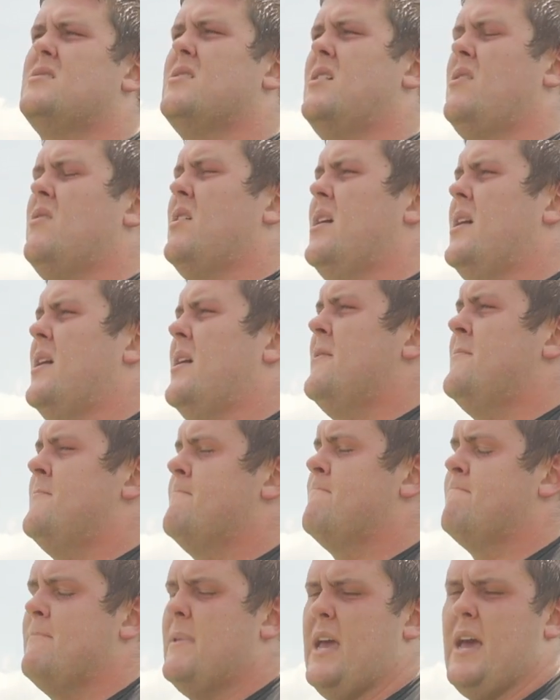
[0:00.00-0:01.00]
So uh,
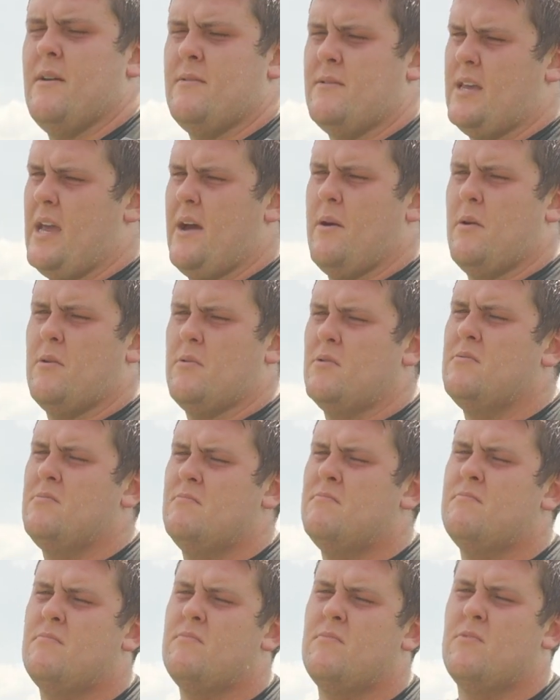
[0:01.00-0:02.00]
yeah, yeah, we're
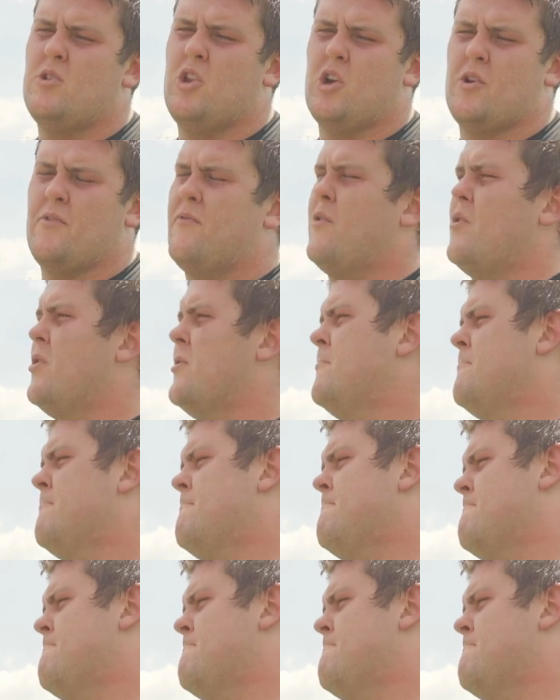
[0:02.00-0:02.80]
looking forward.